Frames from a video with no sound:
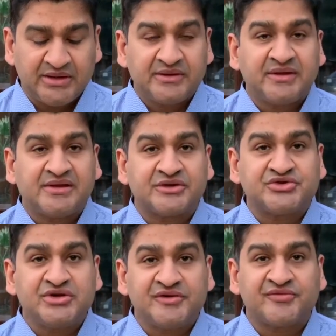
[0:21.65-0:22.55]
These are
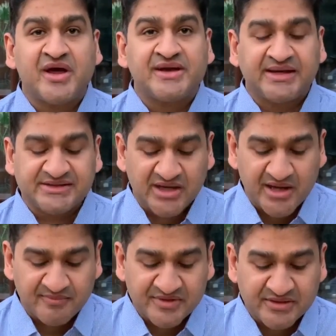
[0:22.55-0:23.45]
truly frightening
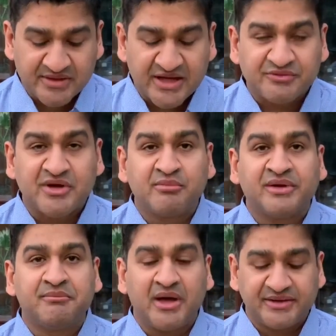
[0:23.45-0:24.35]
times as we are
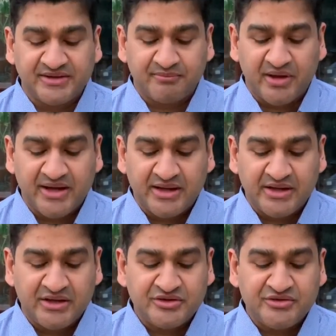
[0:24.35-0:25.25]
bombarded by
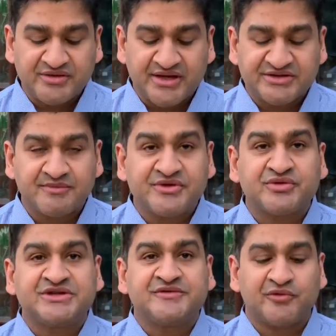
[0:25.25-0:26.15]
news items
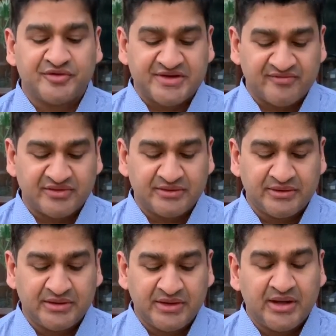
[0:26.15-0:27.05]
24/7,
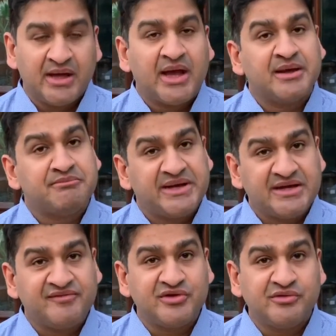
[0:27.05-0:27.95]
and many
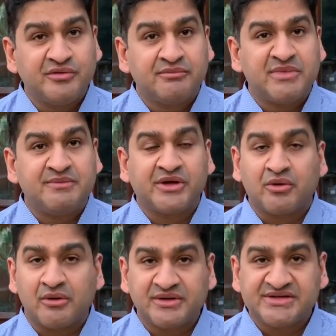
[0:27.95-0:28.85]
of you may be
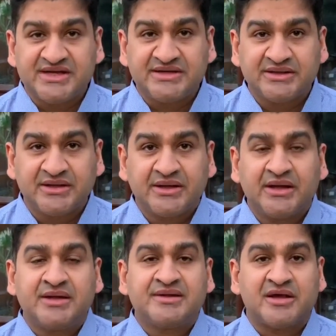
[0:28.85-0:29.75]
quarantined,
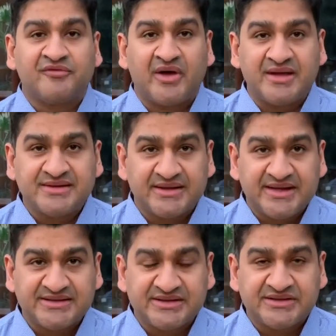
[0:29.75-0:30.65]

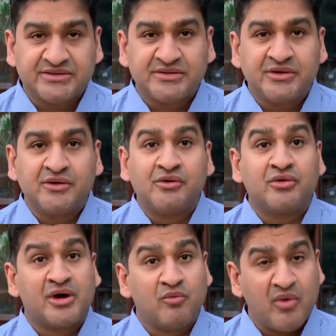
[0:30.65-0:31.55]
self-isolated
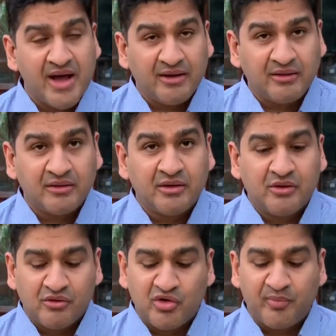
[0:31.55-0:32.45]
or unwell,
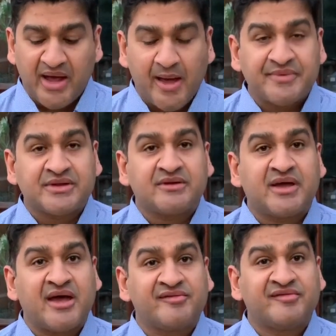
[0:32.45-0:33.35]
or perhaps
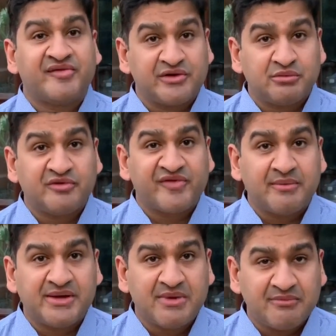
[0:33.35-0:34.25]
have vulnerable
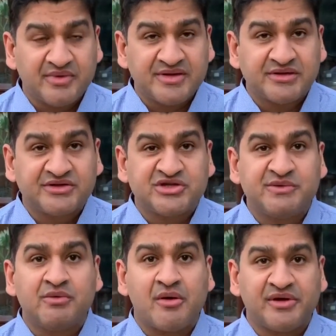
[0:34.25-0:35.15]
family members to be
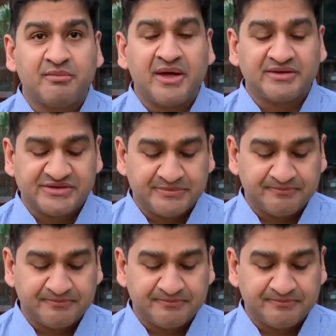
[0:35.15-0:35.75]
worried about.